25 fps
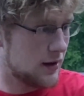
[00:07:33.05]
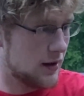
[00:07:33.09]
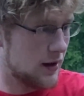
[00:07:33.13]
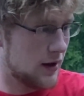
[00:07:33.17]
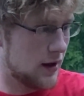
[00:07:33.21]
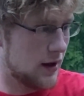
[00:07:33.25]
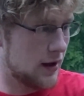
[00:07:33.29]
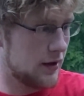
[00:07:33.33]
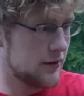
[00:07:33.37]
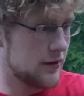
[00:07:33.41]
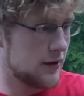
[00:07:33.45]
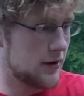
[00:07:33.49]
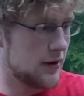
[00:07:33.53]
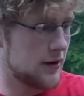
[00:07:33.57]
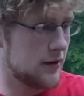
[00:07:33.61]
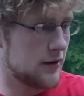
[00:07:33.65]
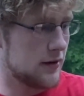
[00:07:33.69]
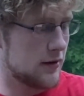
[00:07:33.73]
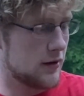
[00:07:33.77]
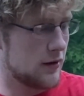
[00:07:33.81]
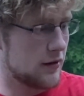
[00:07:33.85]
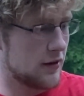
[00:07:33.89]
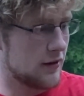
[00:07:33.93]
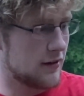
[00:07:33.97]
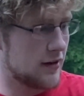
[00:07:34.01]
And
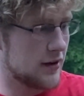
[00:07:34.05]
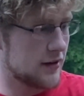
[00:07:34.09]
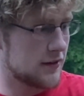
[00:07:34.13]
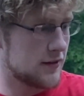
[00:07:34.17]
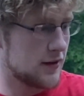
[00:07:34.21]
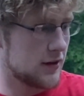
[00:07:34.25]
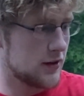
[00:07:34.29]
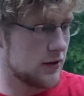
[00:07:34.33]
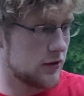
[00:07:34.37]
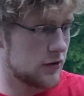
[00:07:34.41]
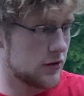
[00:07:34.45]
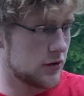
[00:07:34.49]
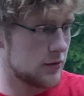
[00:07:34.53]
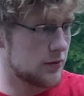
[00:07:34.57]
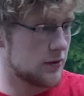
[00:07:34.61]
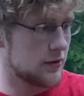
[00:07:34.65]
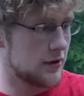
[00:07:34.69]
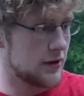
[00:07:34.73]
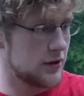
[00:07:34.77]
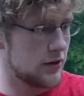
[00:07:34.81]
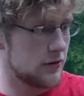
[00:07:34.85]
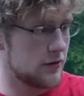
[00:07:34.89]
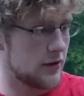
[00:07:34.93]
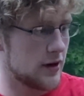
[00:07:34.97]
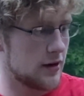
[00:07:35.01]
then the last thing you can really
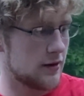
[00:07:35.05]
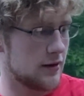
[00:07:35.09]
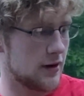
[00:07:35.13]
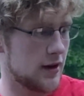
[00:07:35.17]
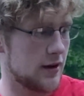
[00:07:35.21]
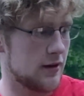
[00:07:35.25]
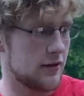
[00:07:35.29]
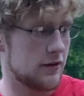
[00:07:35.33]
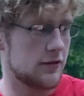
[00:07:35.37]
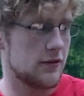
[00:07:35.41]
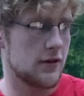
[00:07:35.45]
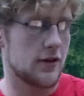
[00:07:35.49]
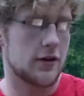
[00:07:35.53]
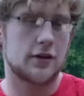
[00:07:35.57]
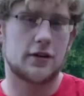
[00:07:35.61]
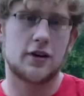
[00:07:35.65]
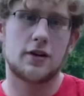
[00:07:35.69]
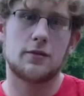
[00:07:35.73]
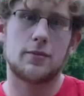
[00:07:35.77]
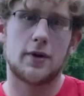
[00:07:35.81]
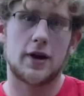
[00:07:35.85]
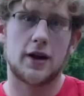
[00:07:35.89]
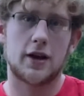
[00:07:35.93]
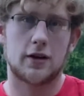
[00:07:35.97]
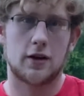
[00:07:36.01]
do there is the Green
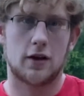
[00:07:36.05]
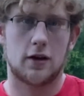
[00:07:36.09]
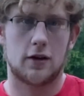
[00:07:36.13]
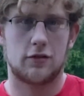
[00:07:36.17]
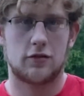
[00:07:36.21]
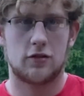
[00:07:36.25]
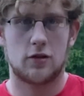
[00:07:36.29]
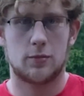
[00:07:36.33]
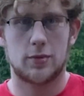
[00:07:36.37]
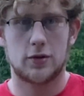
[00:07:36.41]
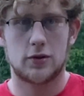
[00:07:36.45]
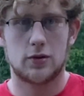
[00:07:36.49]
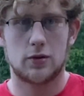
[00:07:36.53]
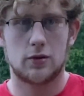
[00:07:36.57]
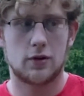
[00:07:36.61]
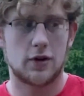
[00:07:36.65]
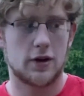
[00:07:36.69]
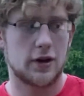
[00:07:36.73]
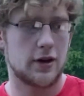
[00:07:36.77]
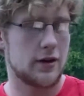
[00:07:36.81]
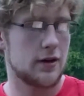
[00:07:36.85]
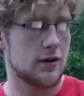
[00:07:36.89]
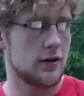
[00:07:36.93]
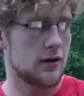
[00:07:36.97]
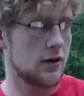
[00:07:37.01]
Bank
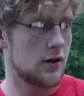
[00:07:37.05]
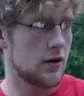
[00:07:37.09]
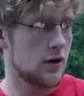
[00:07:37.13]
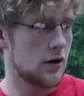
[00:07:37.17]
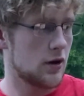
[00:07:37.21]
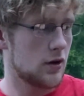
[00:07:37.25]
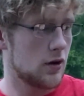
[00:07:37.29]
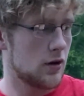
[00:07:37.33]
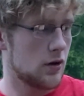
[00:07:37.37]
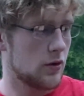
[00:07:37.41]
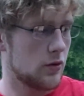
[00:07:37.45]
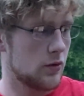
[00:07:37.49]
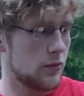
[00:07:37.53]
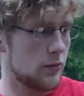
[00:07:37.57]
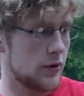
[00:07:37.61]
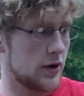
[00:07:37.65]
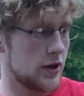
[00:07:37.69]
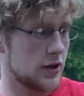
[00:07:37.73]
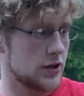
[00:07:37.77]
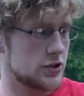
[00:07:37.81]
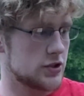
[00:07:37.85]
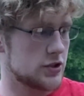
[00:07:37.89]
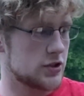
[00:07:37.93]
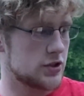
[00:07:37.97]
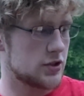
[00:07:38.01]
Observatory,
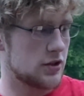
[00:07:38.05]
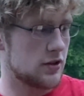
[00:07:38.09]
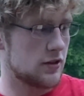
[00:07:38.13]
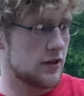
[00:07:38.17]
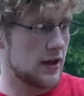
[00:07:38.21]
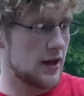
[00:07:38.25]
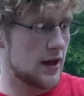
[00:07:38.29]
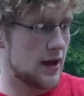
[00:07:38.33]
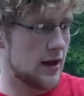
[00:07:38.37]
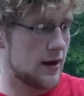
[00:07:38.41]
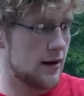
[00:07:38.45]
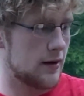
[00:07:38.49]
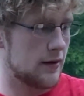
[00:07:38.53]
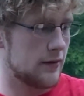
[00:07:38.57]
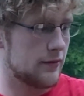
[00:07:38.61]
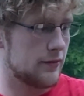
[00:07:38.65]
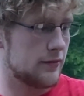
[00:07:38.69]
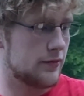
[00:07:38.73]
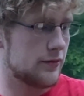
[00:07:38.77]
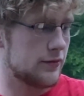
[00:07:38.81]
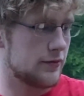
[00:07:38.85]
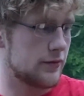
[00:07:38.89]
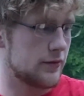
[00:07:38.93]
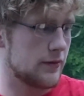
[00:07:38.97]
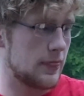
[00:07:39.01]
which they have
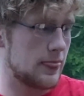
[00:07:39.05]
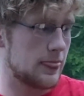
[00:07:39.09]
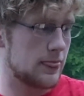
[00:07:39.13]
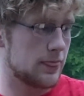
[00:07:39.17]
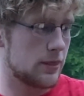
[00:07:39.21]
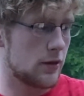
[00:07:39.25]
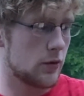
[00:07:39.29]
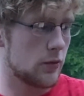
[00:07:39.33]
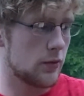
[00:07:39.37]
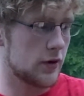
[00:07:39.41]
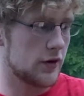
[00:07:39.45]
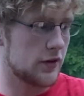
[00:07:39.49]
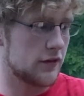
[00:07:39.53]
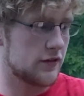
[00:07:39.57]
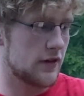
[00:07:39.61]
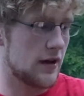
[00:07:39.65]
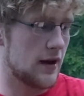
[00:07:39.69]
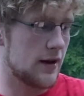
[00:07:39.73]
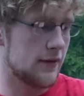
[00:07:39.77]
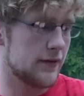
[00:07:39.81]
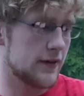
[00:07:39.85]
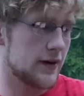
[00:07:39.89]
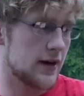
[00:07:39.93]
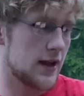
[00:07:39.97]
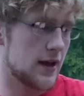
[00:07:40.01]
tours
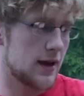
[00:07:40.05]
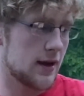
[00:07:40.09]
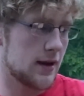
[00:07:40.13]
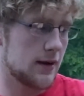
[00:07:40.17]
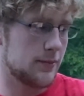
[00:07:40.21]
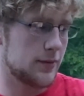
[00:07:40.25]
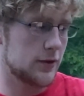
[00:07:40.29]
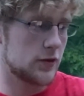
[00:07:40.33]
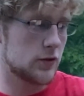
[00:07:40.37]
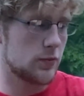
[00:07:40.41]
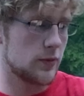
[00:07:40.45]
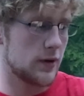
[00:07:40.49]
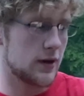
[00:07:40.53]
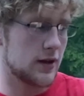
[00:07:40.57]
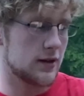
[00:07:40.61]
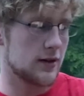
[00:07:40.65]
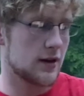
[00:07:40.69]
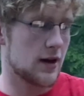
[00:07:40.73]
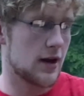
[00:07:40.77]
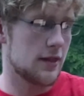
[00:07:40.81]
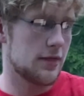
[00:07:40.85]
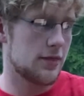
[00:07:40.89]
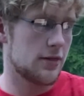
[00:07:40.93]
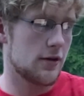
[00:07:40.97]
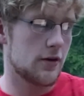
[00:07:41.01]
every day between
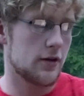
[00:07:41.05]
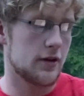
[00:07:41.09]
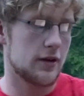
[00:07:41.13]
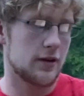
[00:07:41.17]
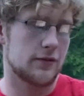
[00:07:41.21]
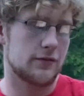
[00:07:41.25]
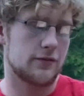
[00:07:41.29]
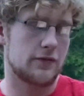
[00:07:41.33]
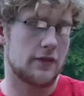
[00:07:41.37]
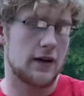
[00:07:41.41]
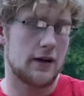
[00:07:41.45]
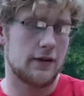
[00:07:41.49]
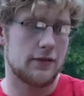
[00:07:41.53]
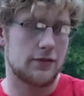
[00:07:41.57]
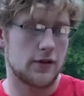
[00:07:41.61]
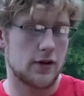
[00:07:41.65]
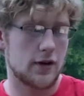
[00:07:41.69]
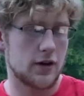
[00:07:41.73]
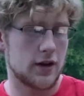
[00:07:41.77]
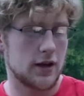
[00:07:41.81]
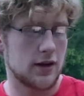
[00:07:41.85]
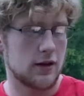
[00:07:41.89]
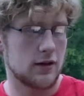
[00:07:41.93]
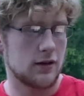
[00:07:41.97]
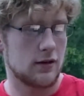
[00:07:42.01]
nine thirty and five
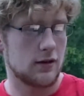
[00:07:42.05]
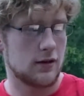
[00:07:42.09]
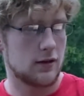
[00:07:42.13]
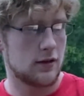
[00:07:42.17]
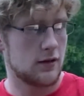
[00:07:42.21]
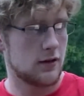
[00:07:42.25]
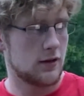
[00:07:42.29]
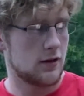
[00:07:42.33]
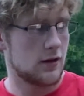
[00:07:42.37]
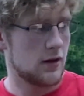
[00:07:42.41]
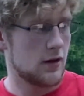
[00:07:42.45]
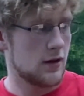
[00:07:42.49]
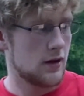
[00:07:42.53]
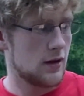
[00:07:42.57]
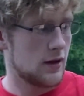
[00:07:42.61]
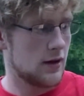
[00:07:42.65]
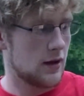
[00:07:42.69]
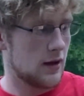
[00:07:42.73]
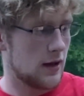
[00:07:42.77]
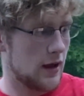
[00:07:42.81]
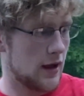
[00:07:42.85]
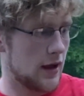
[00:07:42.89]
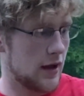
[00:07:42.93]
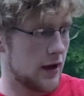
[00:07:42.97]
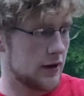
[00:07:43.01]
thirty.
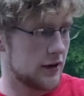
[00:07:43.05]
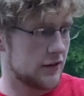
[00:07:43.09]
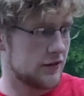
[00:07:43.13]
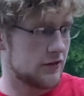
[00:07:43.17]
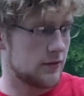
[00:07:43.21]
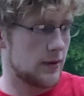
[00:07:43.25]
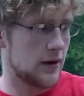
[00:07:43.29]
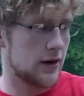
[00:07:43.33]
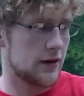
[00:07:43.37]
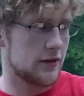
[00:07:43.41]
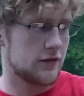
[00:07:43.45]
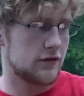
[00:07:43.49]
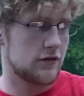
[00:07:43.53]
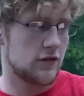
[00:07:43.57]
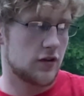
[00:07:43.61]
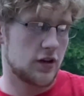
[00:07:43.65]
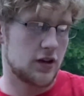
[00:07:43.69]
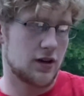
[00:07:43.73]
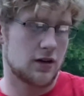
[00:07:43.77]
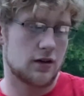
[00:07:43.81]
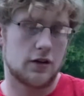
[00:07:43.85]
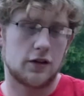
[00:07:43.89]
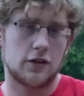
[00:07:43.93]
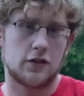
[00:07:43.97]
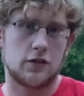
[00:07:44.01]
And it's around ten
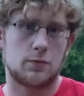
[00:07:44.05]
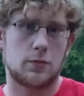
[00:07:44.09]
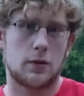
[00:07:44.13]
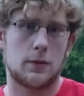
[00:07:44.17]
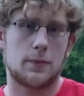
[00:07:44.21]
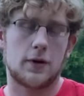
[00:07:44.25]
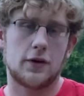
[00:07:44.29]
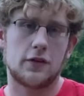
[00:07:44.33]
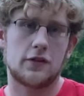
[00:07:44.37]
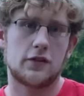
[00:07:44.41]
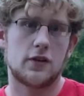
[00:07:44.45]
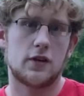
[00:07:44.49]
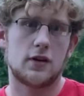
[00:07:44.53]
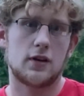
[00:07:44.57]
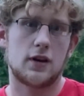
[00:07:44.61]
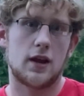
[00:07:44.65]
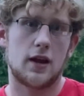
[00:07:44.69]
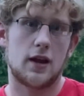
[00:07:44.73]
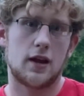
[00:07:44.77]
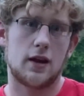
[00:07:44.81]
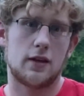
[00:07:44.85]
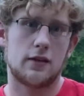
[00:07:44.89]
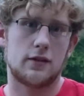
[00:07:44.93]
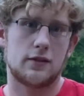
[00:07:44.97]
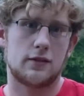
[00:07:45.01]
dollars per person,
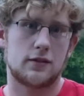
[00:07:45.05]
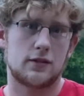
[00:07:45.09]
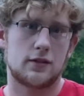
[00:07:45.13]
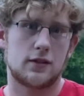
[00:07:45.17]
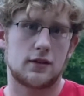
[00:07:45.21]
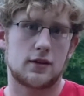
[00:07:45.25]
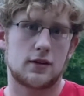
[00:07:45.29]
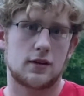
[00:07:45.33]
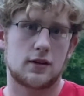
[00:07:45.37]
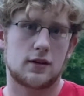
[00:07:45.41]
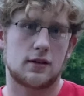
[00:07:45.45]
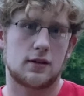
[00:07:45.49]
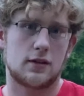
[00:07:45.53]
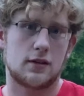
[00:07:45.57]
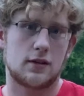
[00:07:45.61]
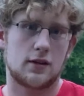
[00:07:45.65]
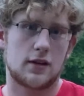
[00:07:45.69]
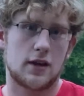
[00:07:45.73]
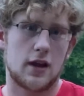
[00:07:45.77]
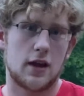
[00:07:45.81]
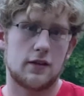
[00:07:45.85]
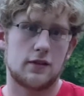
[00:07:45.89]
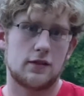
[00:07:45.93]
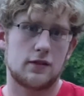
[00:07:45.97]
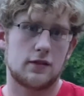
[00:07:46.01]
and
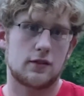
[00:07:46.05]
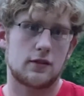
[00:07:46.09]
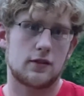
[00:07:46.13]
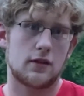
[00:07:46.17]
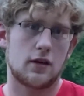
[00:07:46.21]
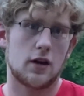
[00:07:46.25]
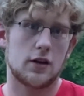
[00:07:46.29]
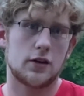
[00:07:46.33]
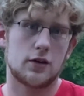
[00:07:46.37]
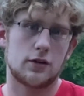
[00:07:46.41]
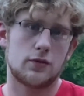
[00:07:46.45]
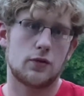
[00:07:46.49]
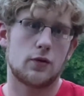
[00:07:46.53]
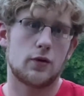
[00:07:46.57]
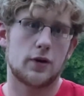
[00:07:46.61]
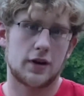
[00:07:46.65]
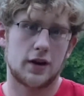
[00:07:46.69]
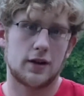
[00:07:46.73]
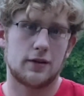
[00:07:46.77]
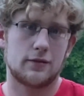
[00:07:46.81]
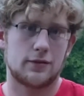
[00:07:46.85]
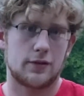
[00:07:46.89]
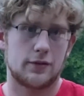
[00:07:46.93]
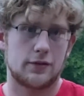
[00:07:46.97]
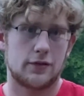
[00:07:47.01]
kids under four get
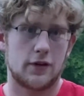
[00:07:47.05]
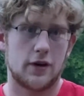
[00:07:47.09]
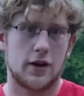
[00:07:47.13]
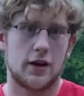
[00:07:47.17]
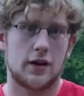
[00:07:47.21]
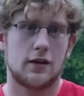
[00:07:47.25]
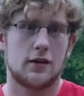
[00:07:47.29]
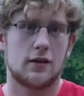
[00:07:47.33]
in for free.